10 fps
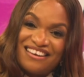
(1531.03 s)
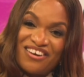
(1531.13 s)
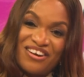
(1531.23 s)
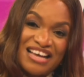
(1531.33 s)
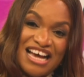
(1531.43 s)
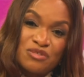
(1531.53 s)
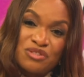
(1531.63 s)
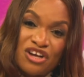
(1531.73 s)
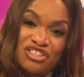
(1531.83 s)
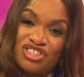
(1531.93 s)
HERcast
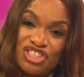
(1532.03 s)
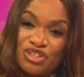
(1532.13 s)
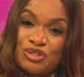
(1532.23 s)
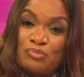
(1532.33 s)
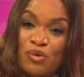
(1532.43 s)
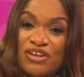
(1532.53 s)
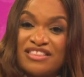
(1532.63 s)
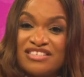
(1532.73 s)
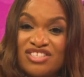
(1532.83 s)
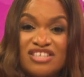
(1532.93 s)
with Dr. Chito is more
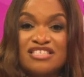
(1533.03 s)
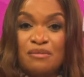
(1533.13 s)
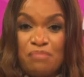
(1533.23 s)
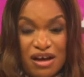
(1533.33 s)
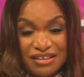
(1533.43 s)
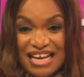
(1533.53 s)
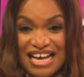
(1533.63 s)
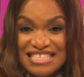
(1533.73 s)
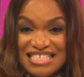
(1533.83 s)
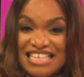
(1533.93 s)
than just a podcast.